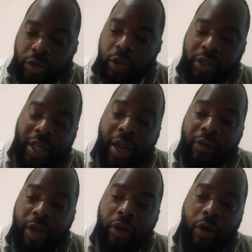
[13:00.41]
on a
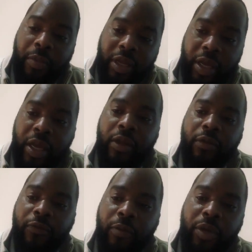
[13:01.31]
salary coming in
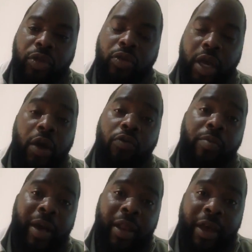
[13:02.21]
for me to get on
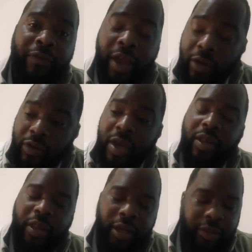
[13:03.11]
with my life. I
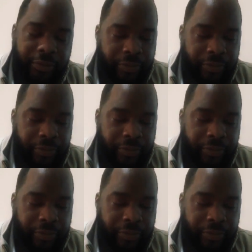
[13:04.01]
create that,